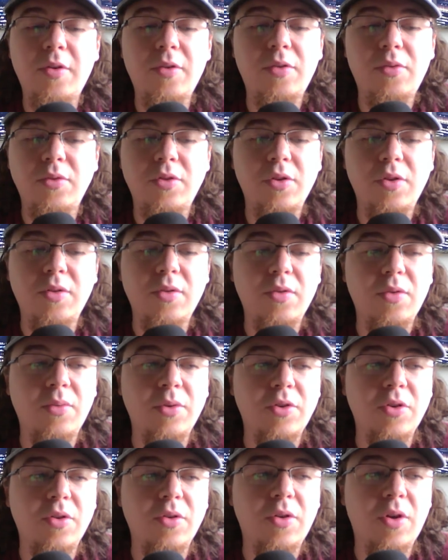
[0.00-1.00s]
which
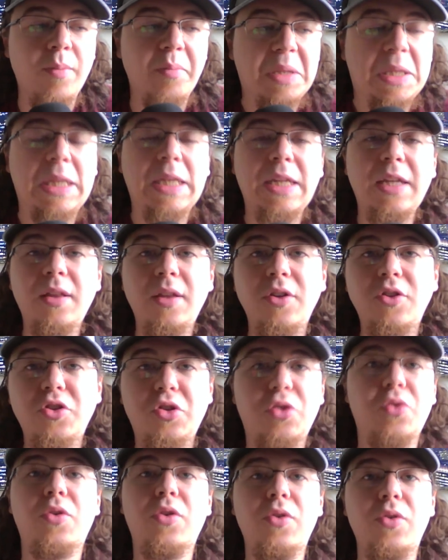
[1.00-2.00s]
are completely
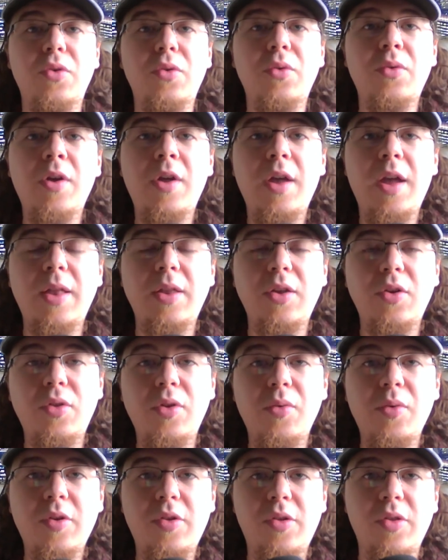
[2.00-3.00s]
true, and the
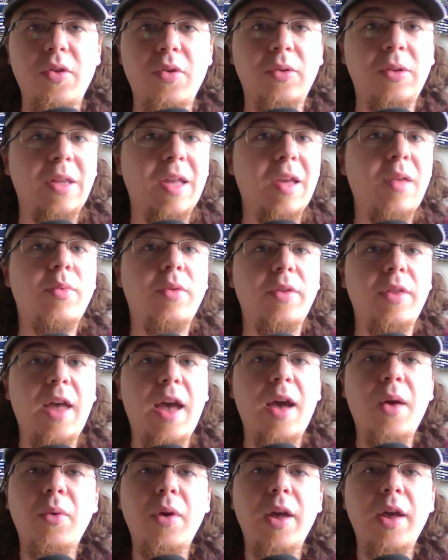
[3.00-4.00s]
only reason they're labeled
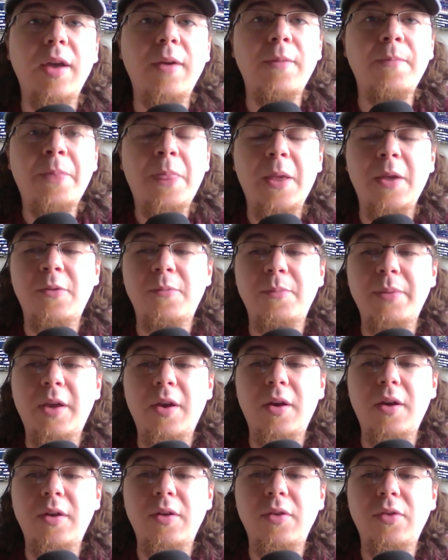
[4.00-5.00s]
that way is
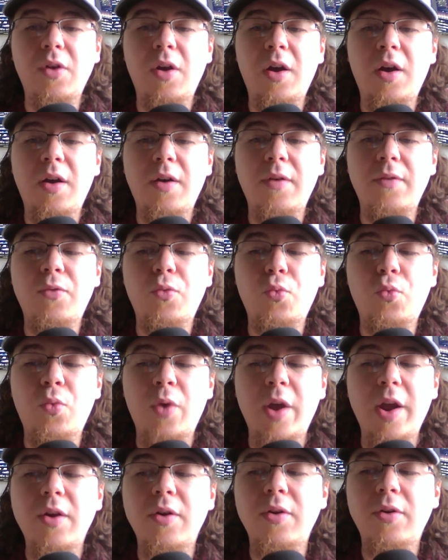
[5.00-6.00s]
because of
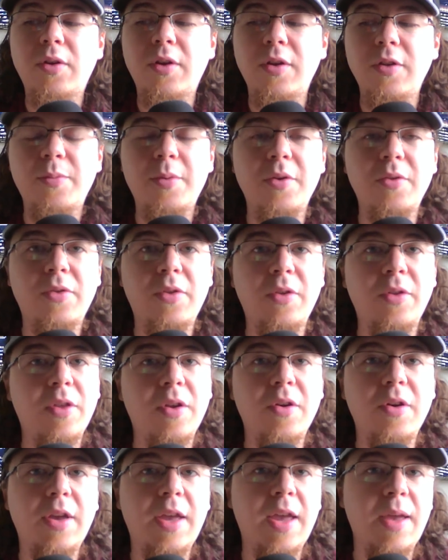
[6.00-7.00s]
where conspiracy
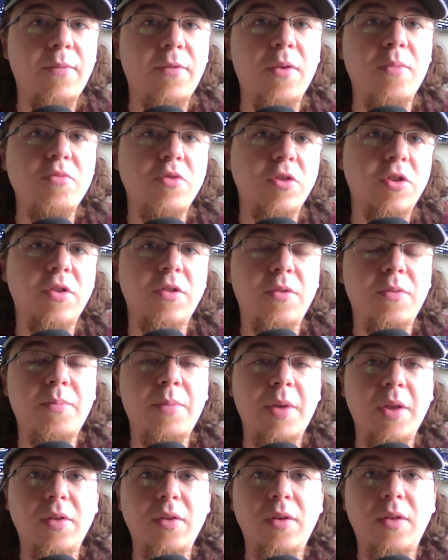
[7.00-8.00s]
theory came from, which is
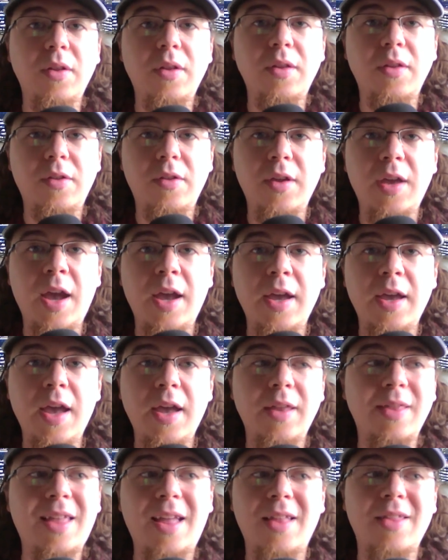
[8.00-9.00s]
basically the
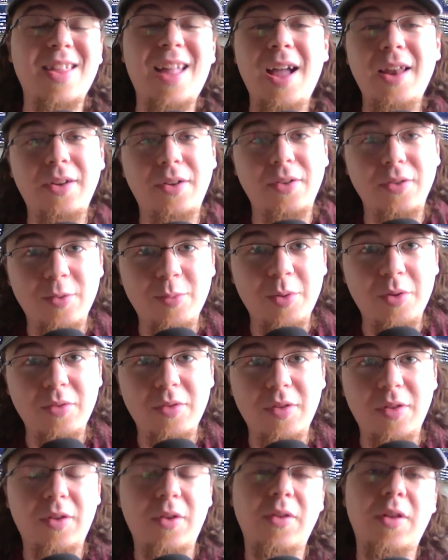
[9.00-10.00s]
CIA. That's not a
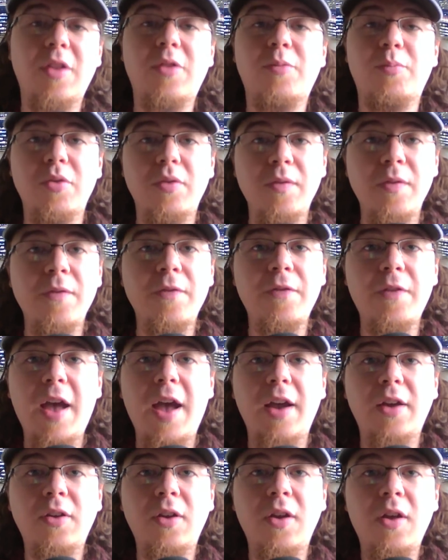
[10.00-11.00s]
conspiracy theory. That's proven
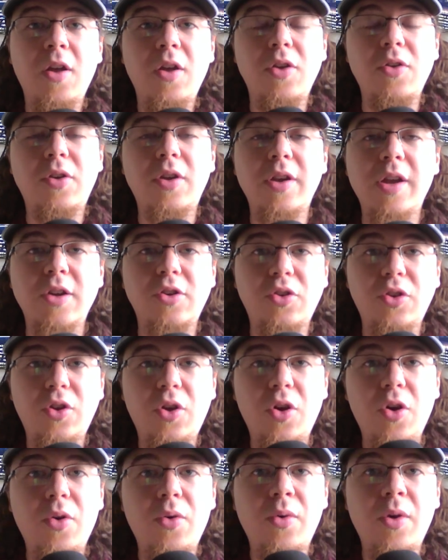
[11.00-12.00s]
fact. You can actually
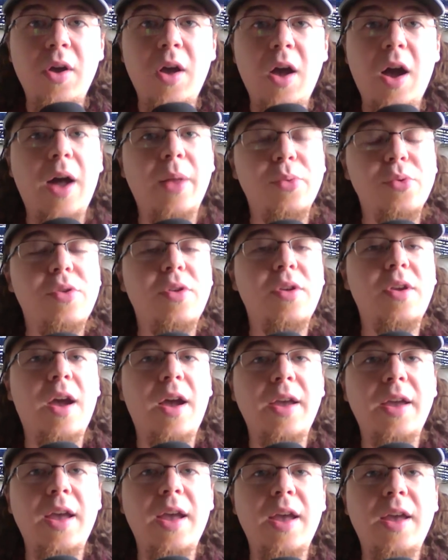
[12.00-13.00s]
go on the
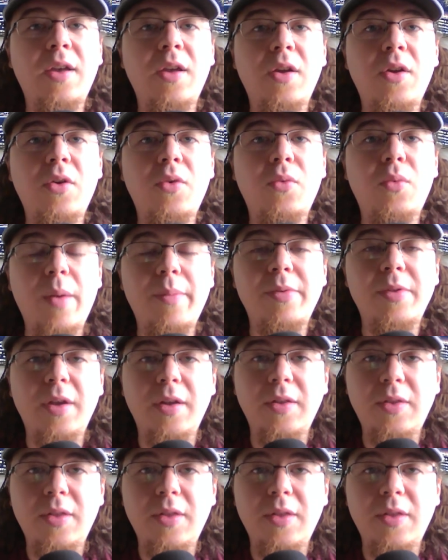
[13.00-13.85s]
CIA website